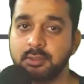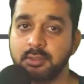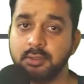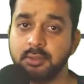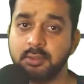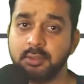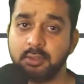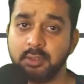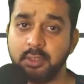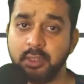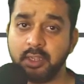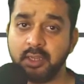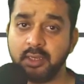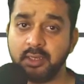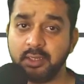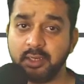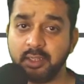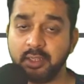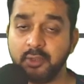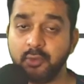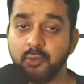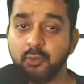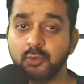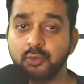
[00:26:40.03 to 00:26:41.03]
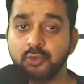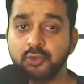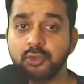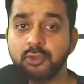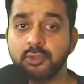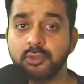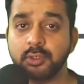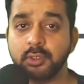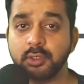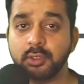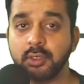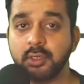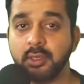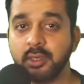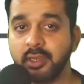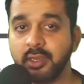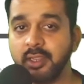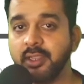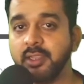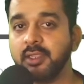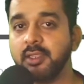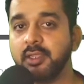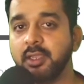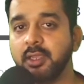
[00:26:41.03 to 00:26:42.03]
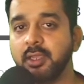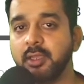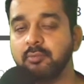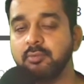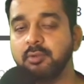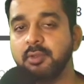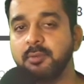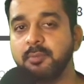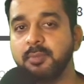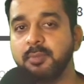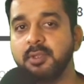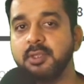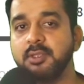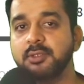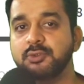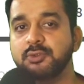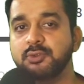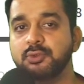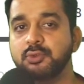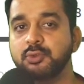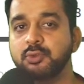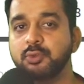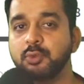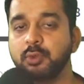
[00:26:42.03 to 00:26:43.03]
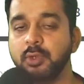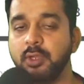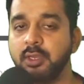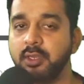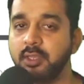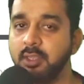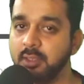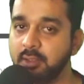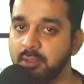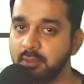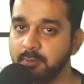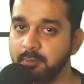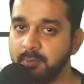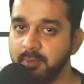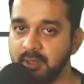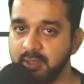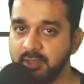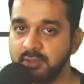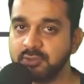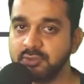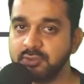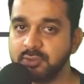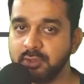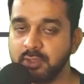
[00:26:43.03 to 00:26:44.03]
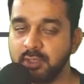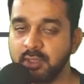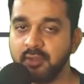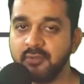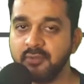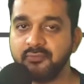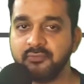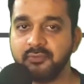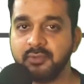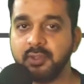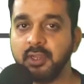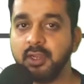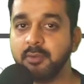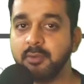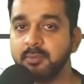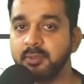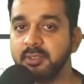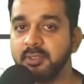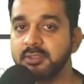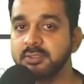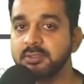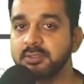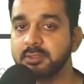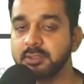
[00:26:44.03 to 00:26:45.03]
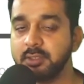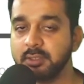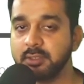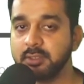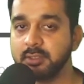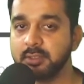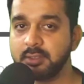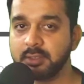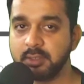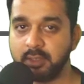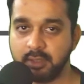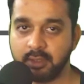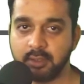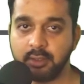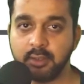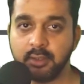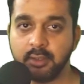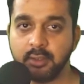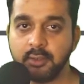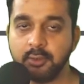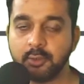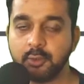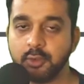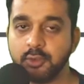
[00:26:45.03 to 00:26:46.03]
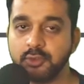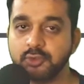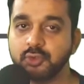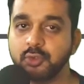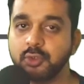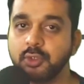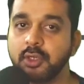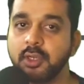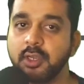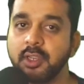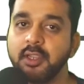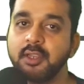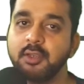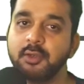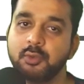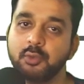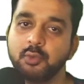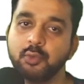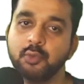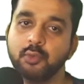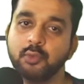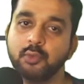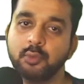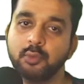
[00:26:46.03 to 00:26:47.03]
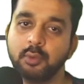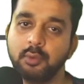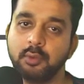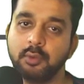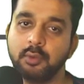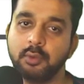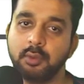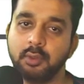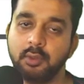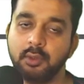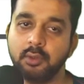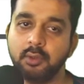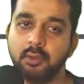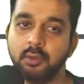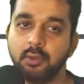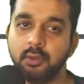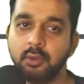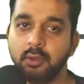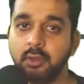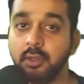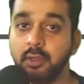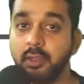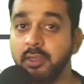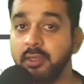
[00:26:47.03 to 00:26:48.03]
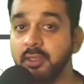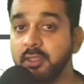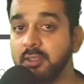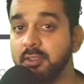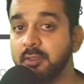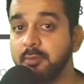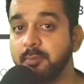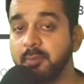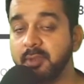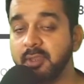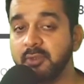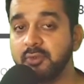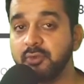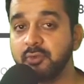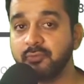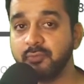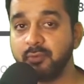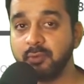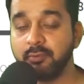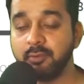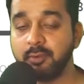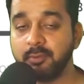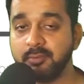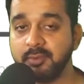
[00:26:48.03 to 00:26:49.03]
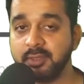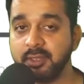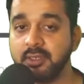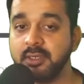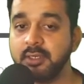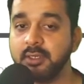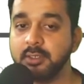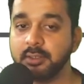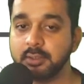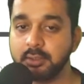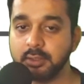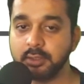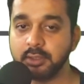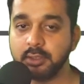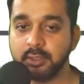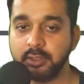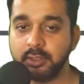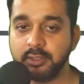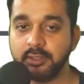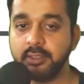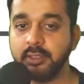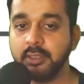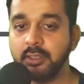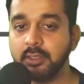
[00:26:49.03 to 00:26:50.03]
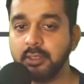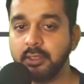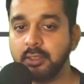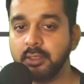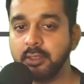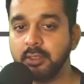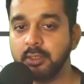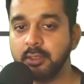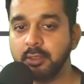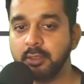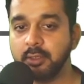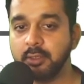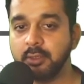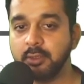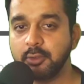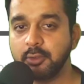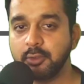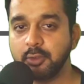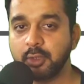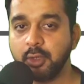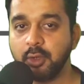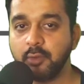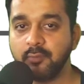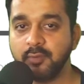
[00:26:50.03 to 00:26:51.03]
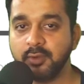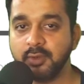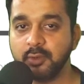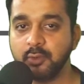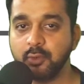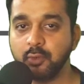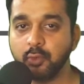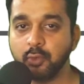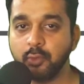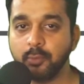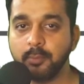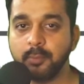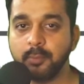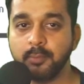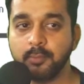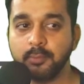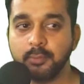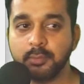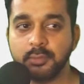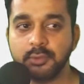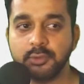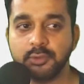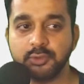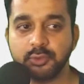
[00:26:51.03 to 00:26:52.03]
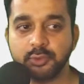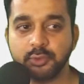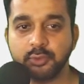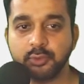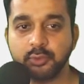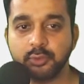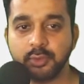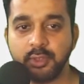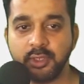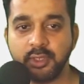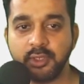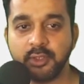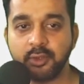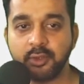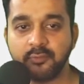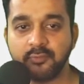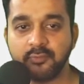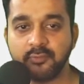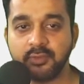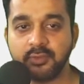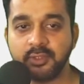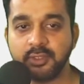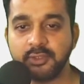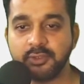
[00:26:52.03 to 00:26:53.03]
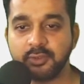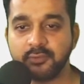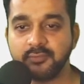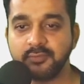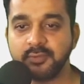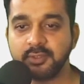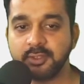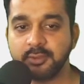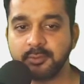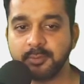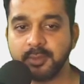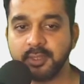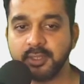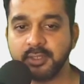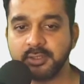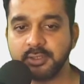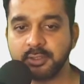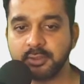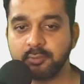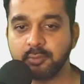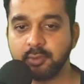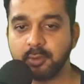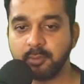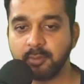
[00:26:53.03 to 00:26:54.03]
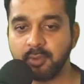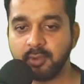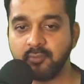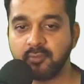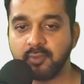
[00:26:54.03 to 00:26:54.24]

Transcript: that like you should link every page to any other page if that page is existing. So it should link to any other page of your website internally. So now we'll go to each of these pages one by one